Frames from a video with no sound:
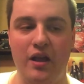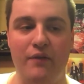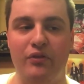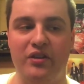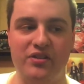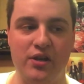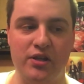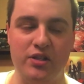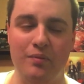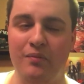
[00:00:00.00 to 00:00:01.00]
Everything's
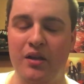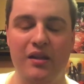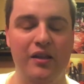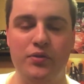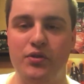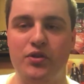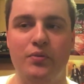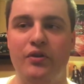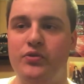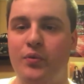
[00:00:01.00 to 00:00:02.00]
awesome. This was just
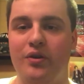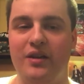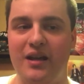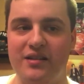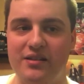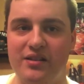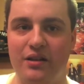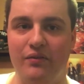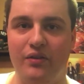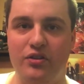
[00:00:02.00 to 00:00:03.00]
one of those weird cases
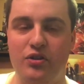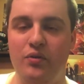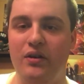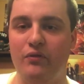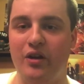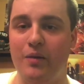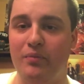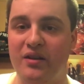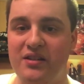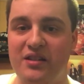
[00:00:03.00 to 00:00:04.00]
of two different
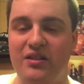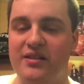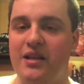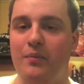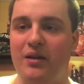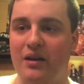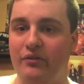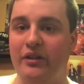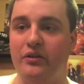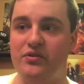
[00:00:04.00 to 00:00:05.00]
companies did the same kind of
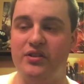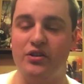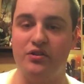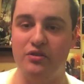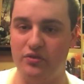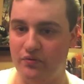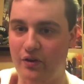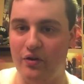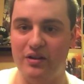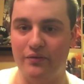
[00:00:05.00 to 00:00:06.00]
collector's edition, just
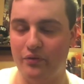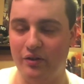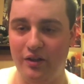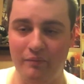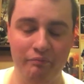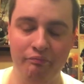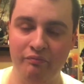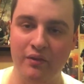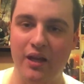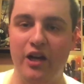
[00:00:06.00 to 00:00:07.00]
very differently.
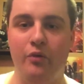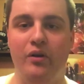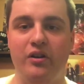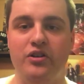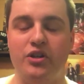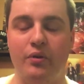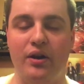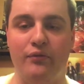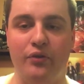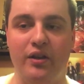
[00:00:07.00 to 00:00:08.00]
And I wanted to show it
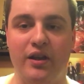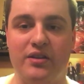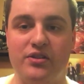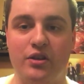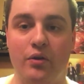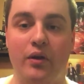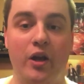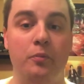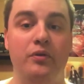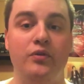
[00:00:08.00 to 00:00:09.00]
off for you guys. So I
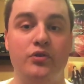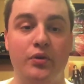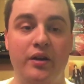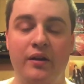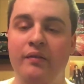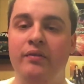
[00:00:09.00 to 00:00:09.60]
hope you enjoyed.